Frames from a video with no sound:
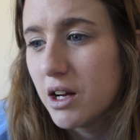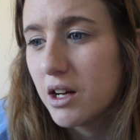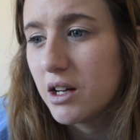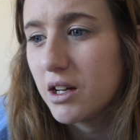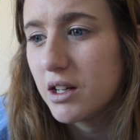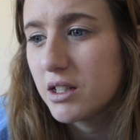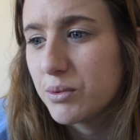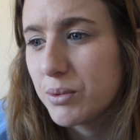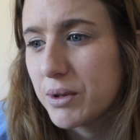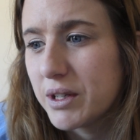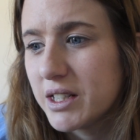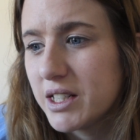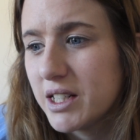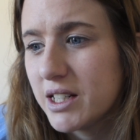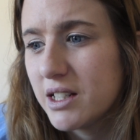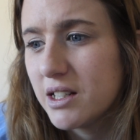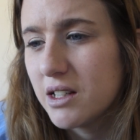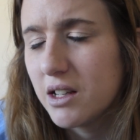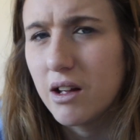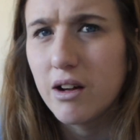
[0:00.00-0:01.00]
because we
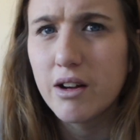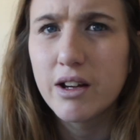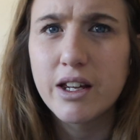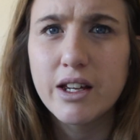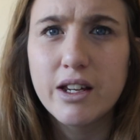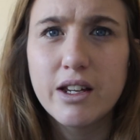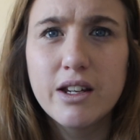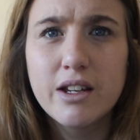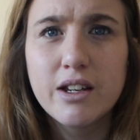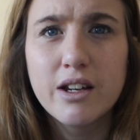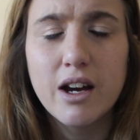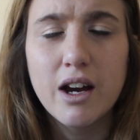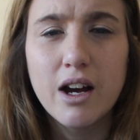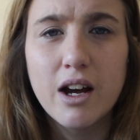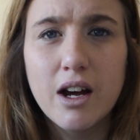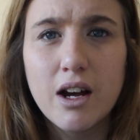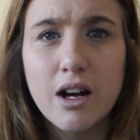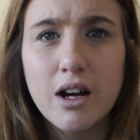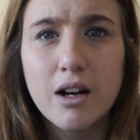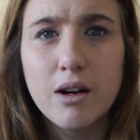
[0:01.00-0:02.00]
did like
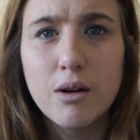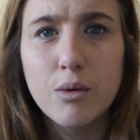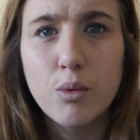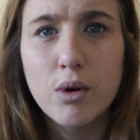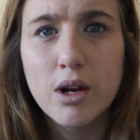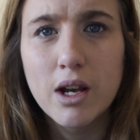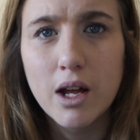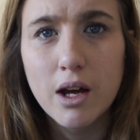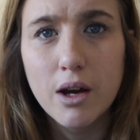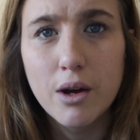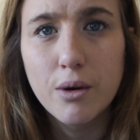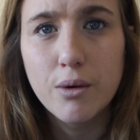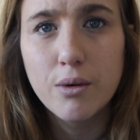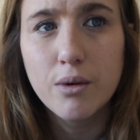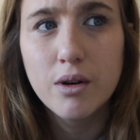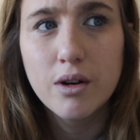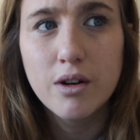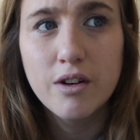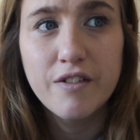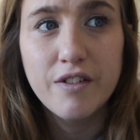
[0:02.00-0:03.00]
Willow
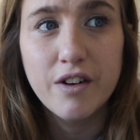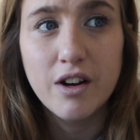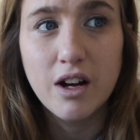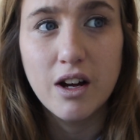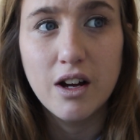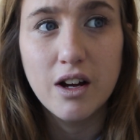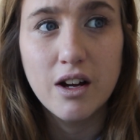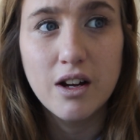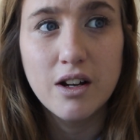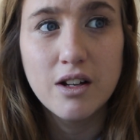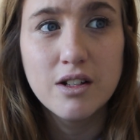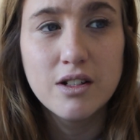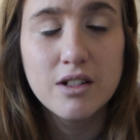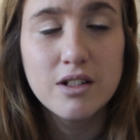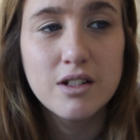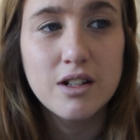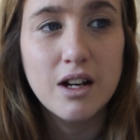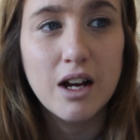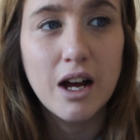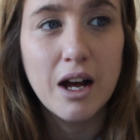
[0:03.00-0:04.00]
for her,
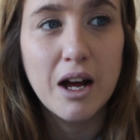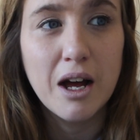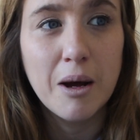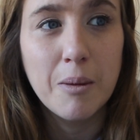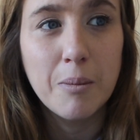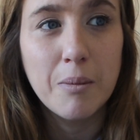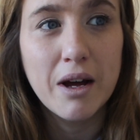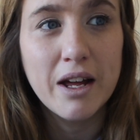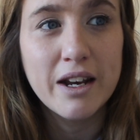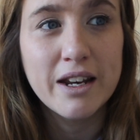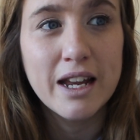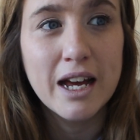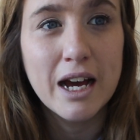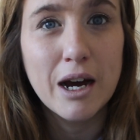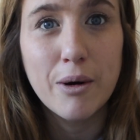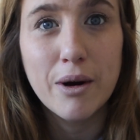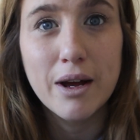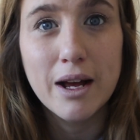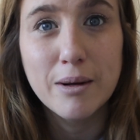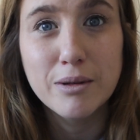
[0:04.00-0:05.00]
and
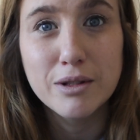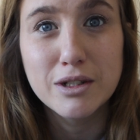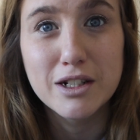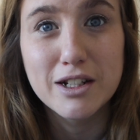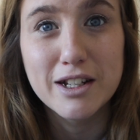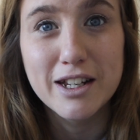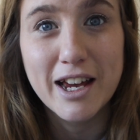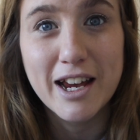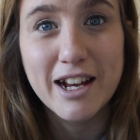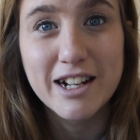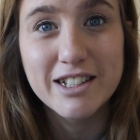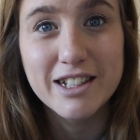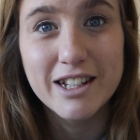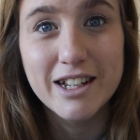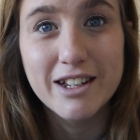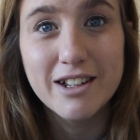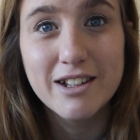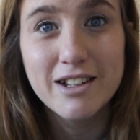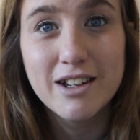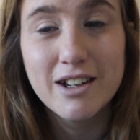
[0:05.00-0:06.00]
now I absolutely hate
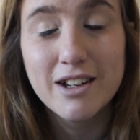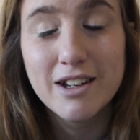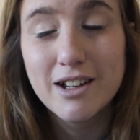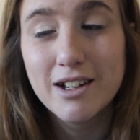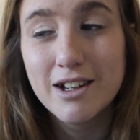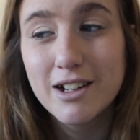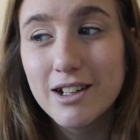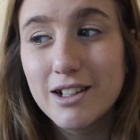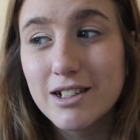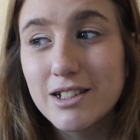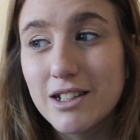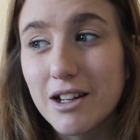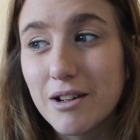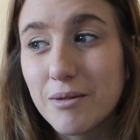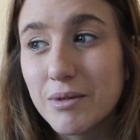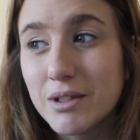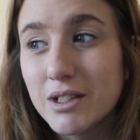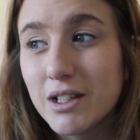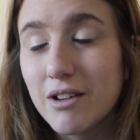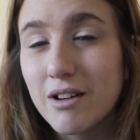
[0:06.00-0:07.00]
it, so
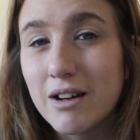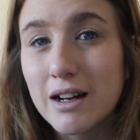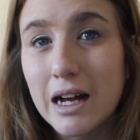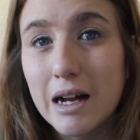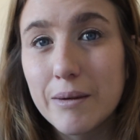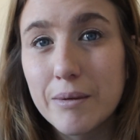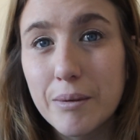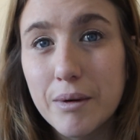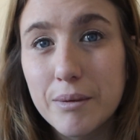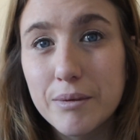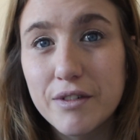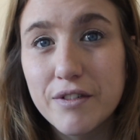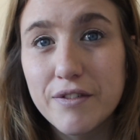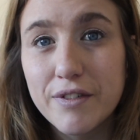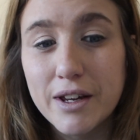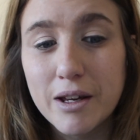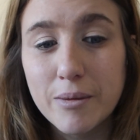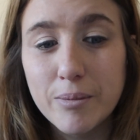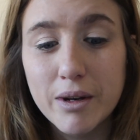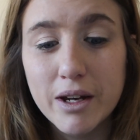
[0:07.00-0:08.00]
I'm so glad we went with
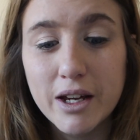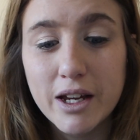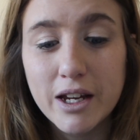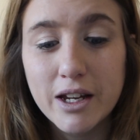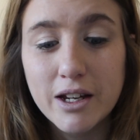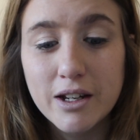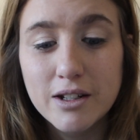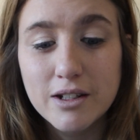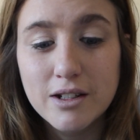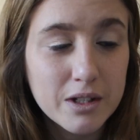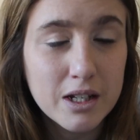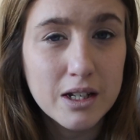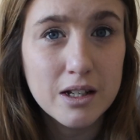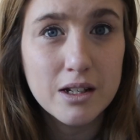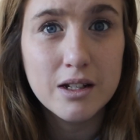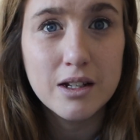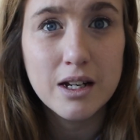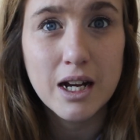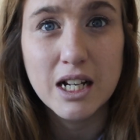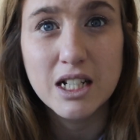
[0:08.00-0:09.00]
Phoebe.
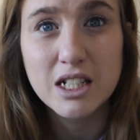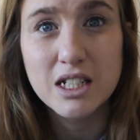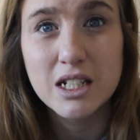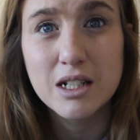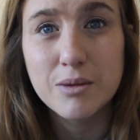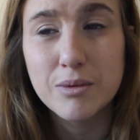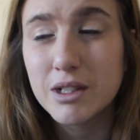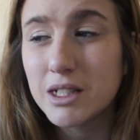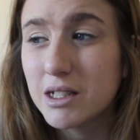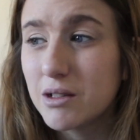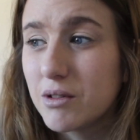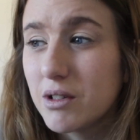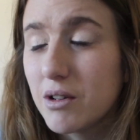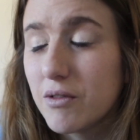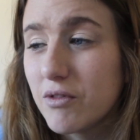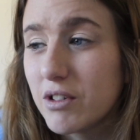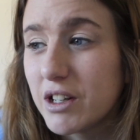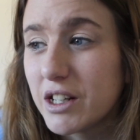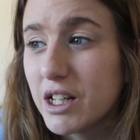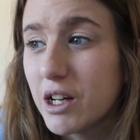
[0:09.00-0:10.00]
Actually, we still don't
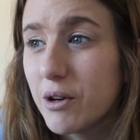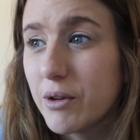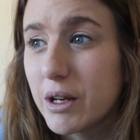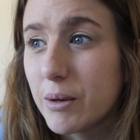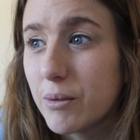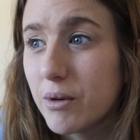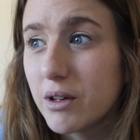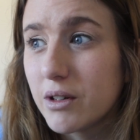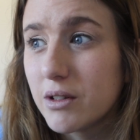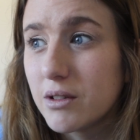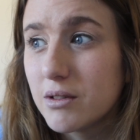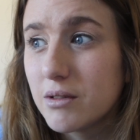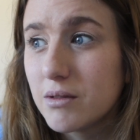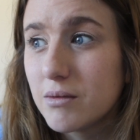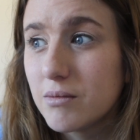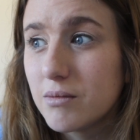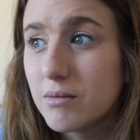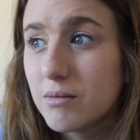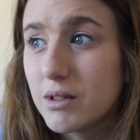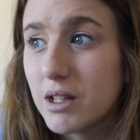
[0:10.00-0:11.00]
really know anyone
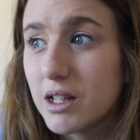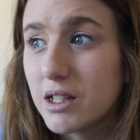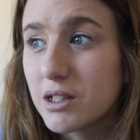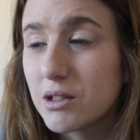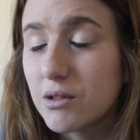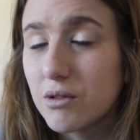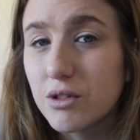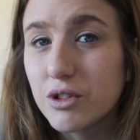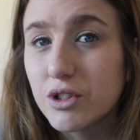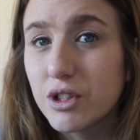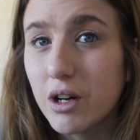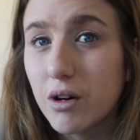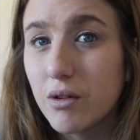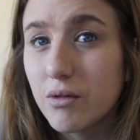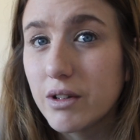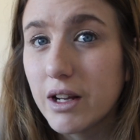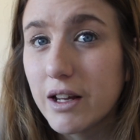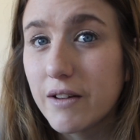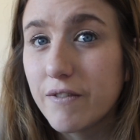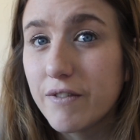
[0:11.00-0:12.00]
that's got a child
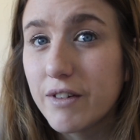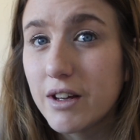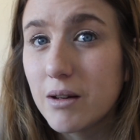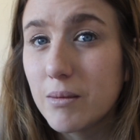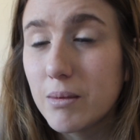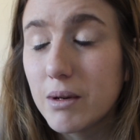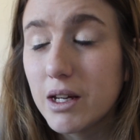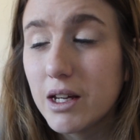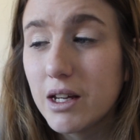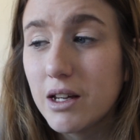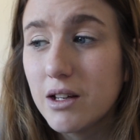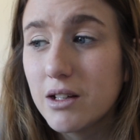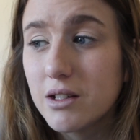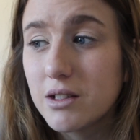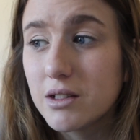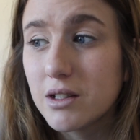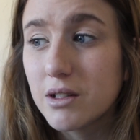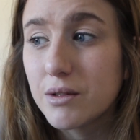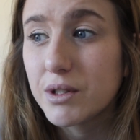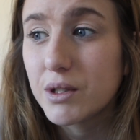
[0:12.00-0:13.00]
named Phoebe,
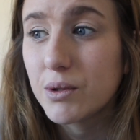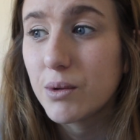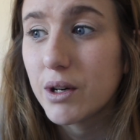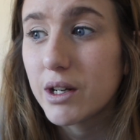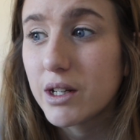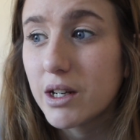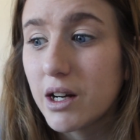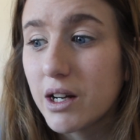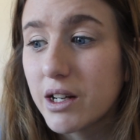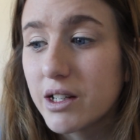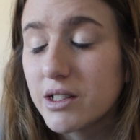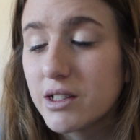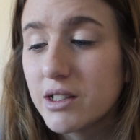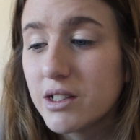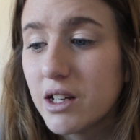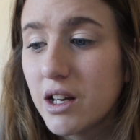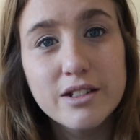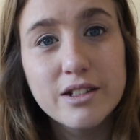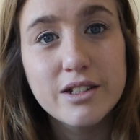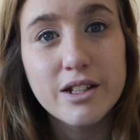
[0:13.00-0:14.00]
so it's quite nice.
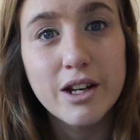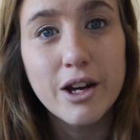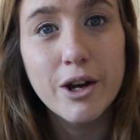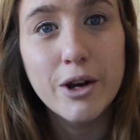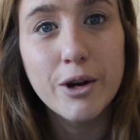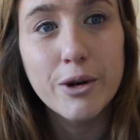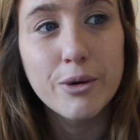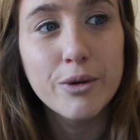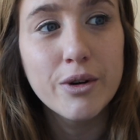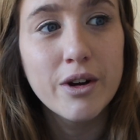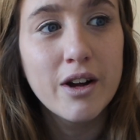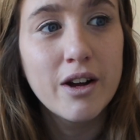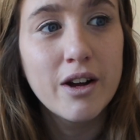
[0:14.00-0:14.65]
So